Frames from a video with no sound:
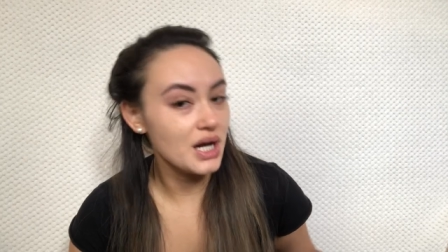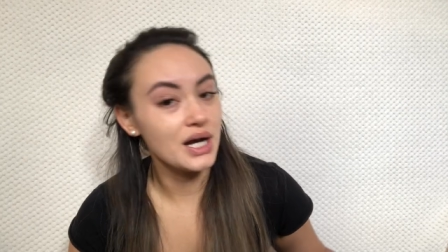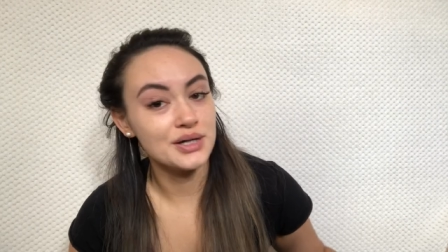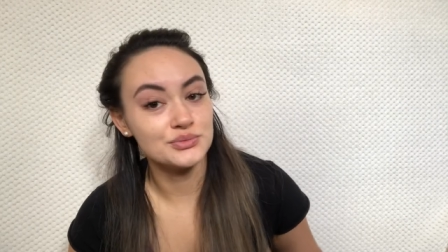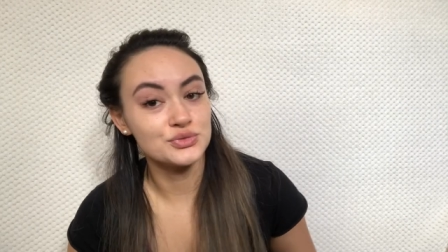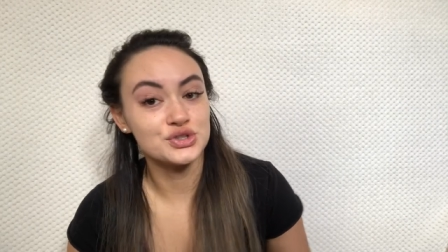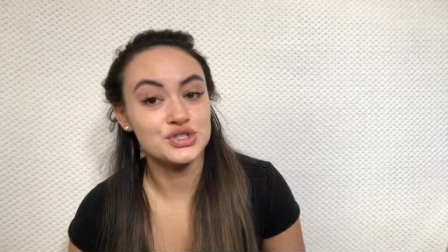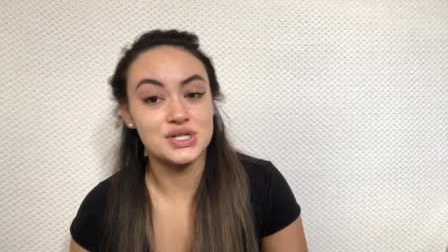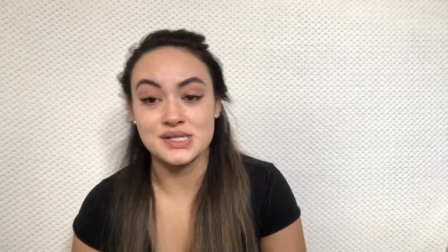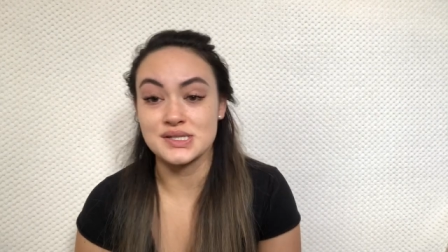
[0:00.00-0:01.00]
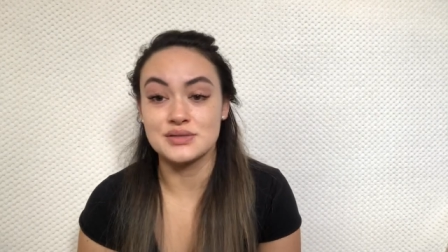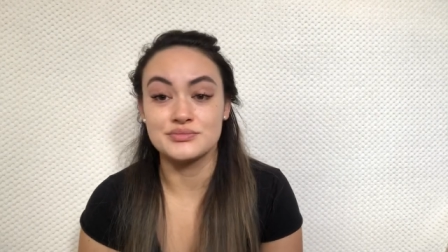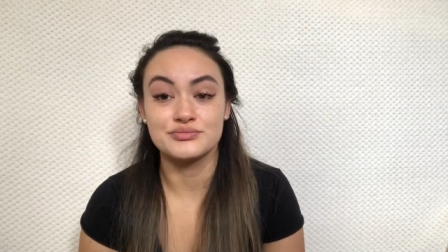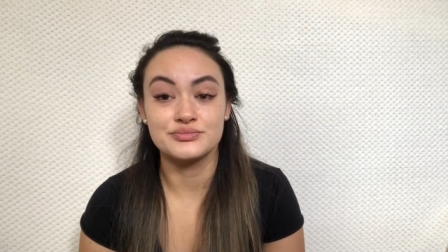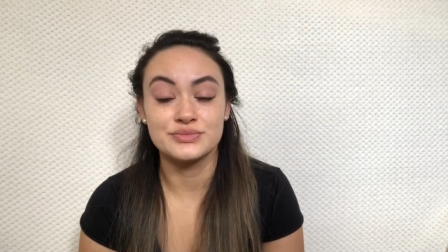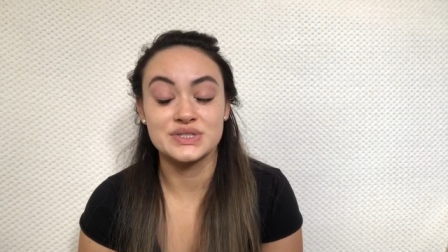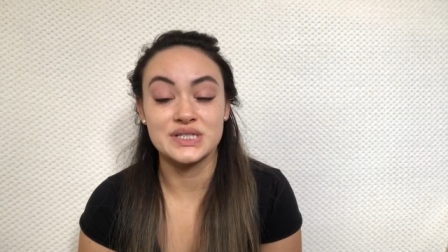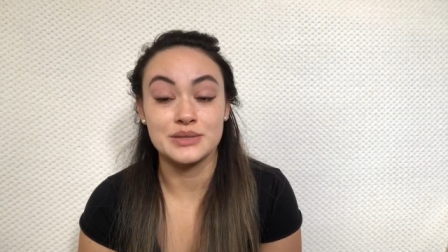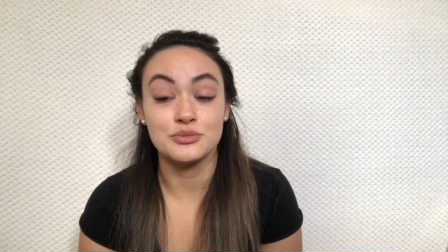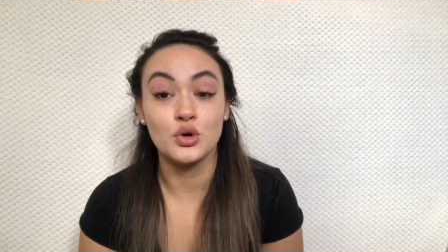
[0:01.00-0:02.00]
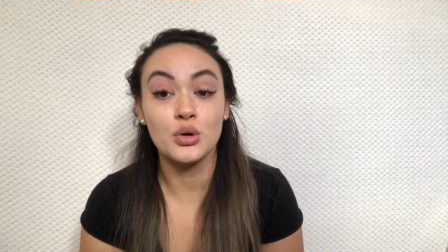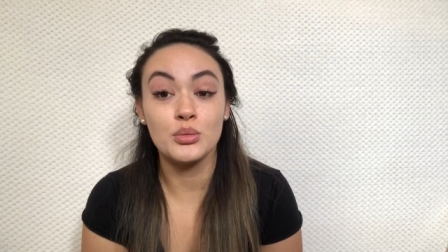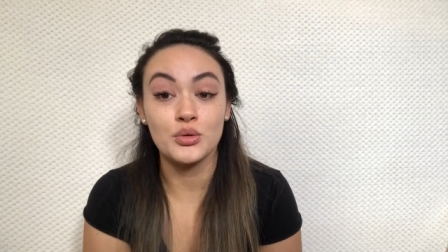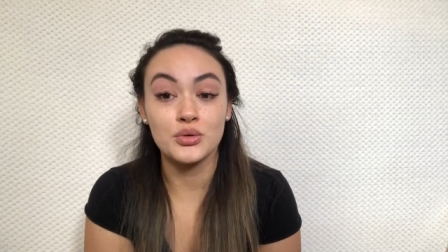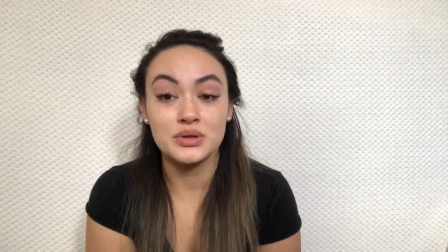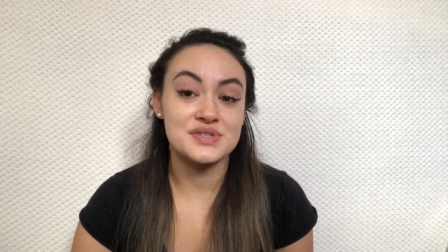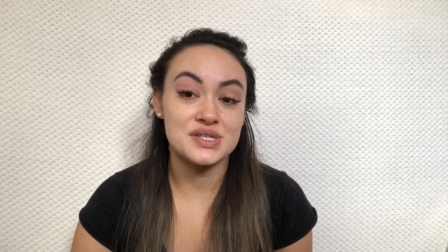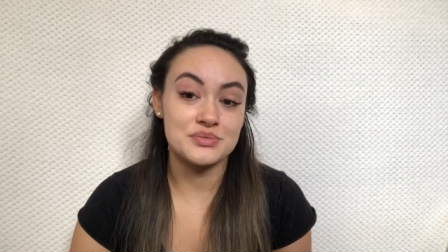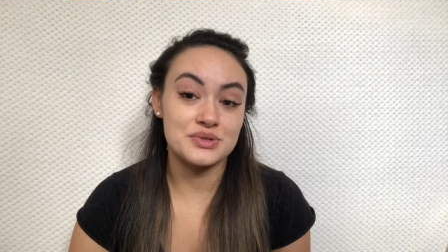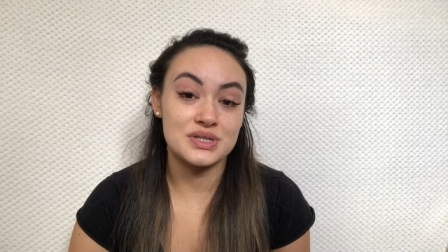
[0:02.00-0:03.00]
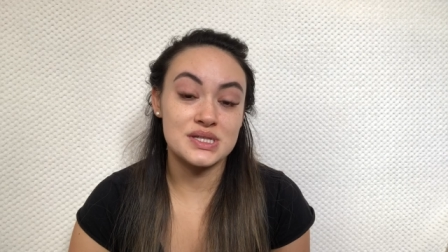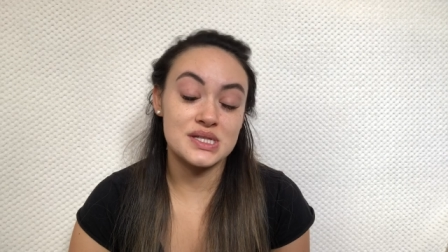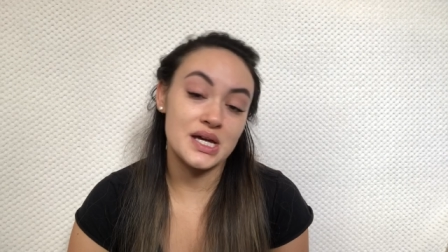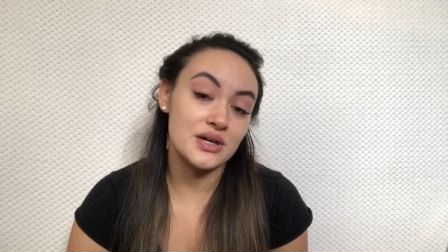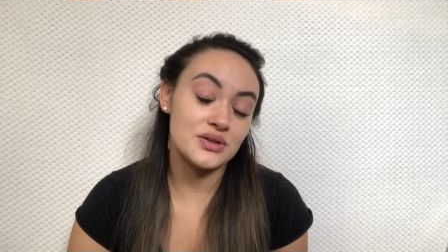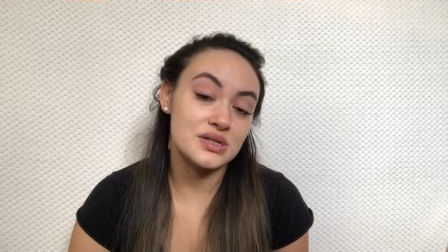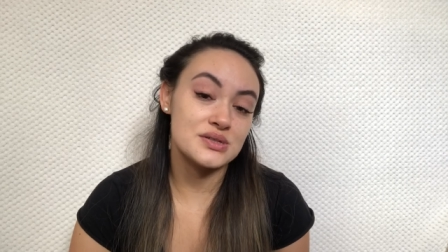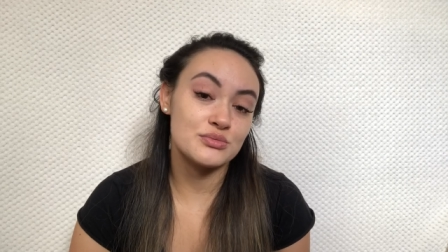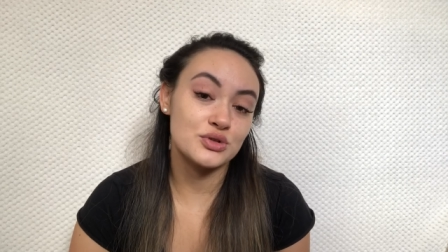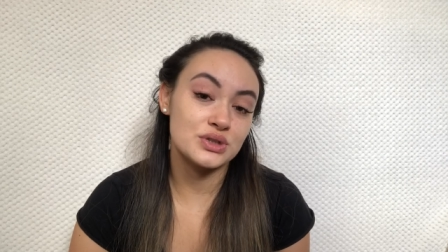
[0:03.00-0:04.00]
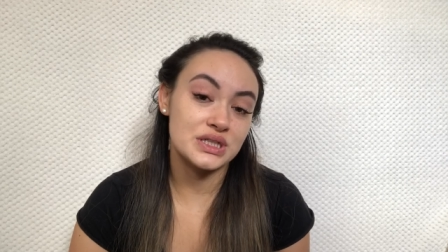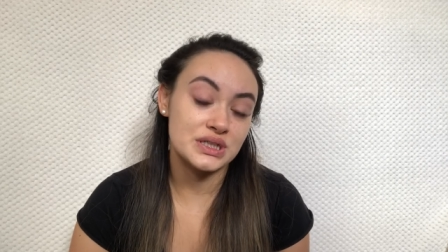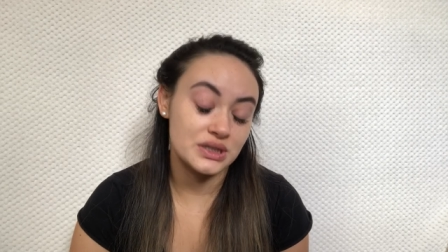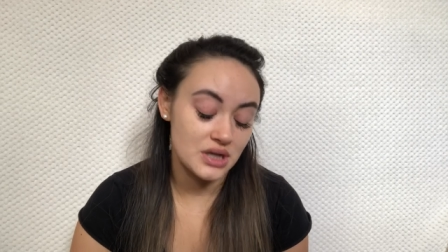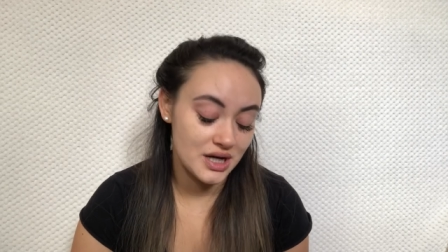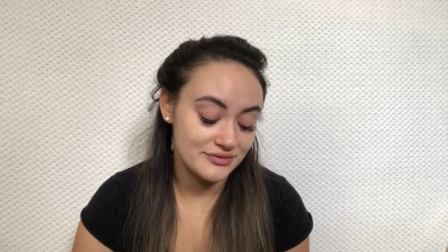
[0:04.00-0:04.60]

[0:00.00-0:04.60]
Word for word: um, which doesn't seem normal stepped on the scale this morning